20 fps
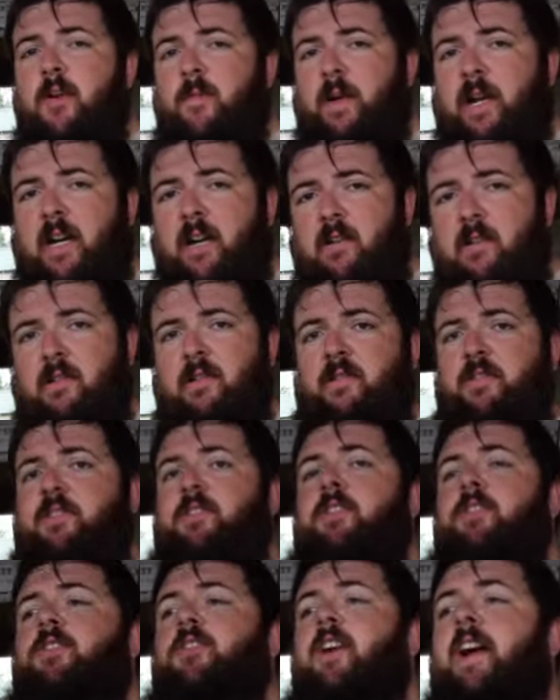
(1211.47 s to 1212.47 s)
bearers
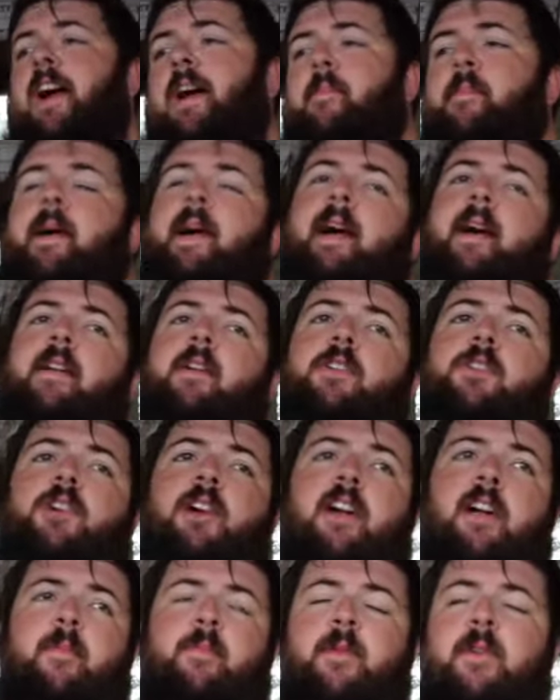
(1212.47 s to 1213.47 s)
to trap, how to
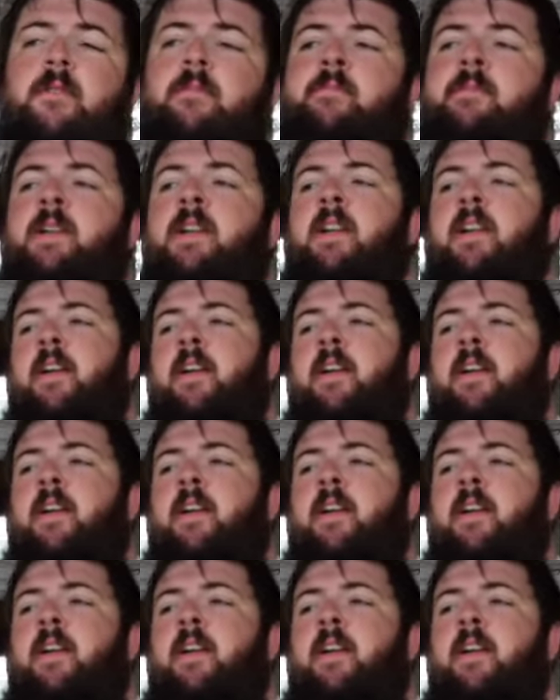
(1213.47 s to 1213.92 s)
trap them,